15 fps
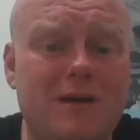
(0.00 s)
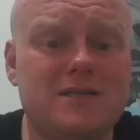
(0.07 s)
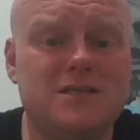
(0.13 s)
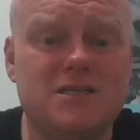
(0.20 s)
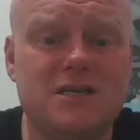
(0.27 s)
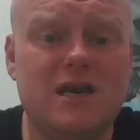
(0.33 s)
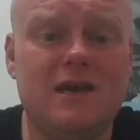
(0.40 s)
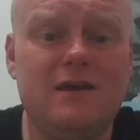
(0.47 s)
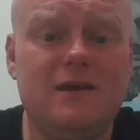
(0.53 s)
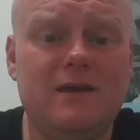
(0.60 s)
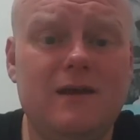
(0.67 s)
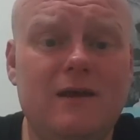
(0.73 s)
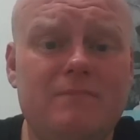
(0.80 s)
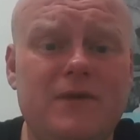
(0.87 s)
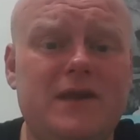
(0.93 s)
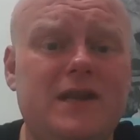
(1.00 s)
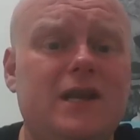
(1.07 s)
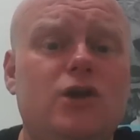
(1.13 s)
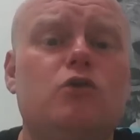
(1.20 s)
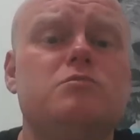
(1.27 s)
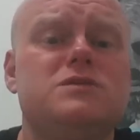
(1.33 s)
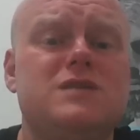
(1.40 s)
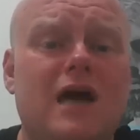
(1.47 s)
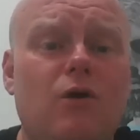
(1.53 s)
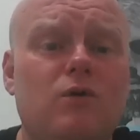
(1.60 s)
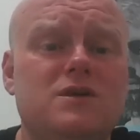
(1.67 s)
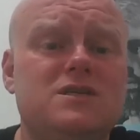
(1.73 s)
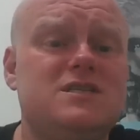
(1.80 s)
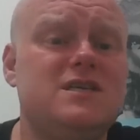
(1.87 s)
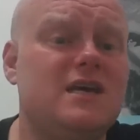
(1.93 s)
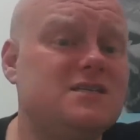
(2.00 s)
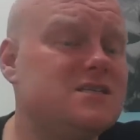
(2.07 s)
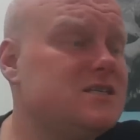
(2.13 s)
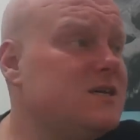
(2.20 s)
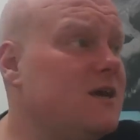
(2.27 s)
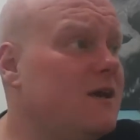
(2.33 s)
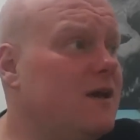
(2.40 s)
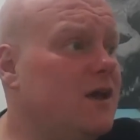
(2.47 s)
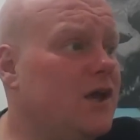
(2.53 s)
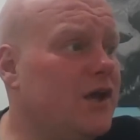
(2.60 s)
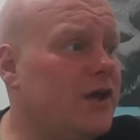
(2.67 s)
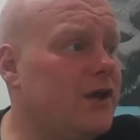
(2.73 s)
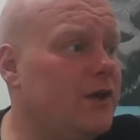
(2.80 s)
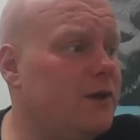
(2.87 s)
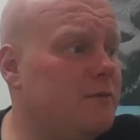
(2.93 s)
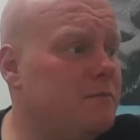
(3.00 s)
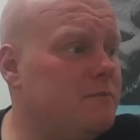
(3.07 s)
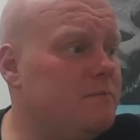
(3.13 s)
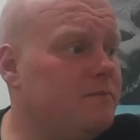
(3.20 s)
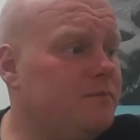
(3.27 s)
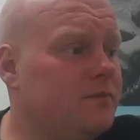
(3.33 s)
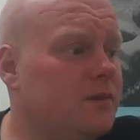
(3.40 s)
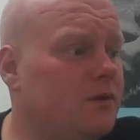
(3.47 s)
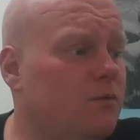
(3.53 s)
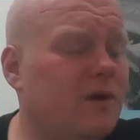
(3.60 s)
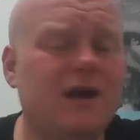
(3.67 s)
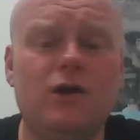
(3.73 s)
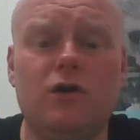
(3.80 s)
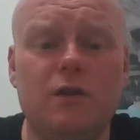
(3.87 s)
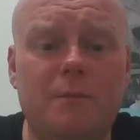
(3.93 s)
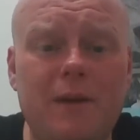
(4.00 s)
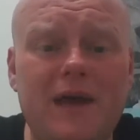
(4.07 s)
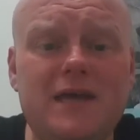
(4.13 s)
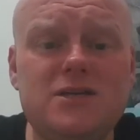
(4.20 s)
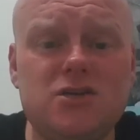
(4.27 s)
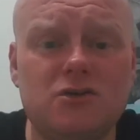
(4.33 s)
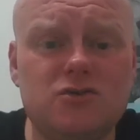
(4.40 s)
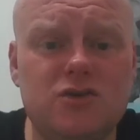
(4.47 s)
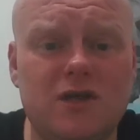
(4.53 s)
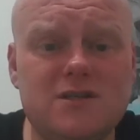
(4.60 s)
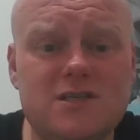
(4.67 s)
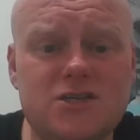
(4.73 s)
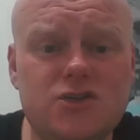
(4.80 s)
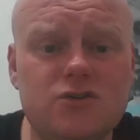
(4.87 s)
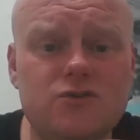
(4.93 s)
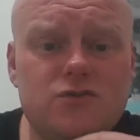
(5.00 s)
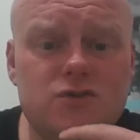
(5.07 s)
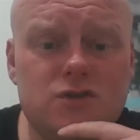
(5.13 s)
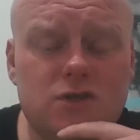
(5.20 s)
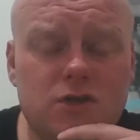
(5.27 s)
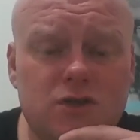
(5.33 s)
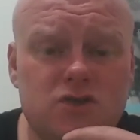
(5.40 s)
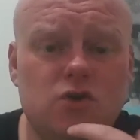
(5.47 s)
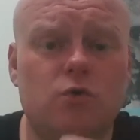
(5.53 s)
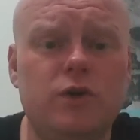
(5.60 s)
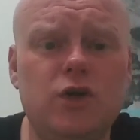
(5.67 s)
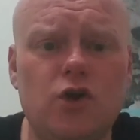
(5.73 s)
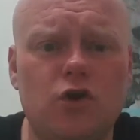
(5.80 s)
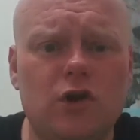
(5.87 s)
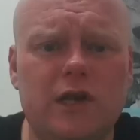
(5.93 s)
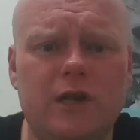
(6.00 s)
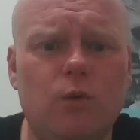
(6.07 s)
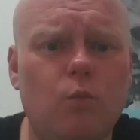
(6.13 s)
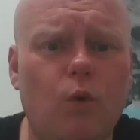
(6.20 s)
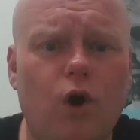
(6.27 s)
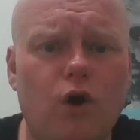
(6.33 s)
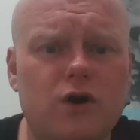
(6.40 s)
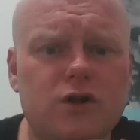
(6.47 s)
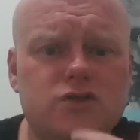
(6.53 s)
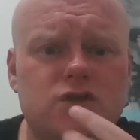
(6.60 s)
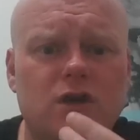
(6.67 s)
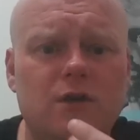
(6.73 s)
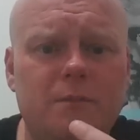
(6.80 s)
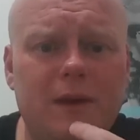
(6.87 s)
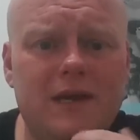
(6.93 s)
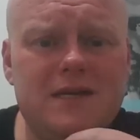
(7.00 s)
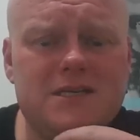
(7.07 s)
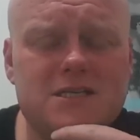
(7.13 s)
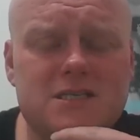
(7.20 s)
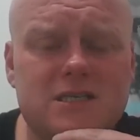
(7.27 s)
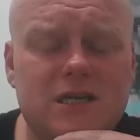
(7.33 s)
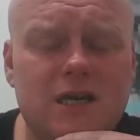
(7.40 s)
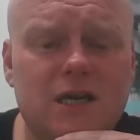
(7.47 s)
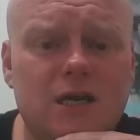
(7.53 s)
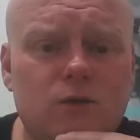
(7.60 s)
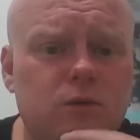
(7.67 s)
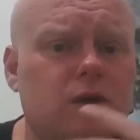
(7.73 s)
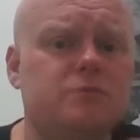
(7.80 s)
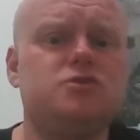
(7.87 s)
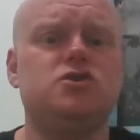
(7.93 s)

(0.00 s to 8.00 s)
Man City. And he comes out and says, we haven't got the pace on transitions. There's only Erling and Walker's got the pace. Well, I'm